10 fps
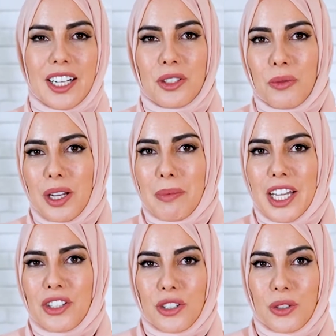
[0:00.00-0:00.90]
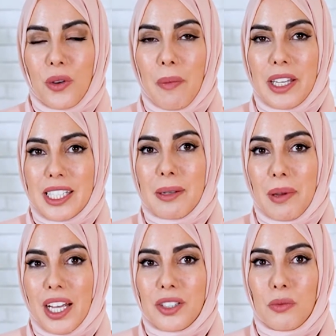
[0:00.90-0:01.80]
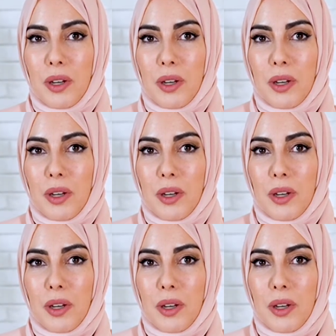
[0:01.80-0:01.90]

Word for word: It is run by two amazing boss